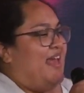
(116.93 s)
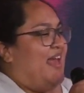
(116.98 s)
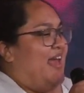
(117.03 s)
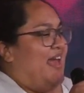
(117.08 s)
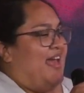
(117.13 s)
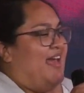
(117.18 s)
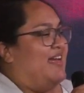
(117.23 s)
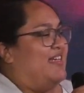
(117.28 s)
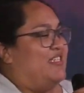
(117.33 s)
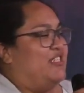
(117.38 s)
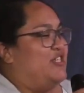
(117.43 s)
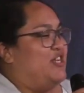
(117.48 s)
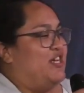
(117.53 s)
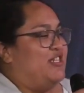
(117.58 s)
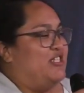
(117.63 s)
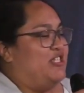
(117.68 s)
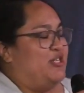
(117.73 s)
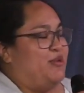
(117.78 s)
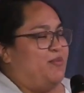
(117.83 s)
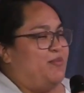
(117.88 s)
It's not
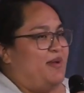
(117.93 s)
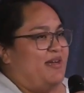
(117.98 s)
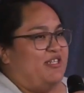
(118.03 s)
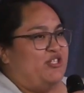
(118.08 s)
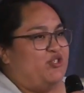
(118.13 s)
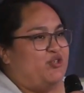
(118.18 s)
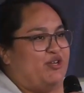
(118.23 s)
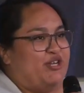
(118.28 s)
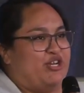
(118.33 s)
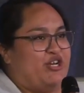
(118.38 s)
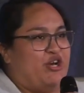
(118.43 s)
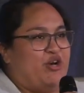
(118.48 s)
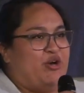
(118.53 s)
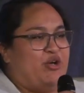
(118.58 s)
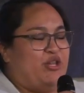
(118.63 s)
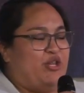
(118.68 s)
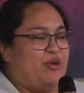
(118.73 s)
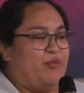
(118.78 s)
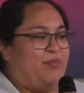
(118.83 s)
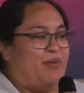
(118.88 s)
symmetrical
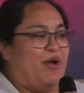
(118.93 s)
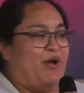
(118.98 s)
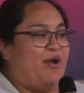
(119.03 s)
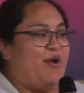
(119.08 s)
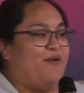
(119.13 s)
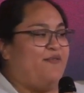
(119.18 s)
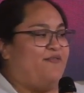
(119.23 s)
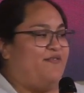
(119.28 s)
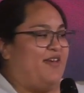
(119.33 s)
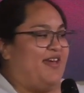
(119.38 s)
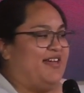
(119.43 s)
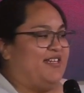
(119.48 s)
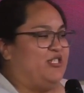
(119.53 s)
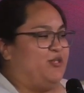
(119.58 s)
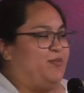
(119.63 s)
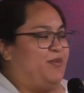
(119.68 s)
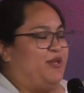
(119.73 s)
or perfect, but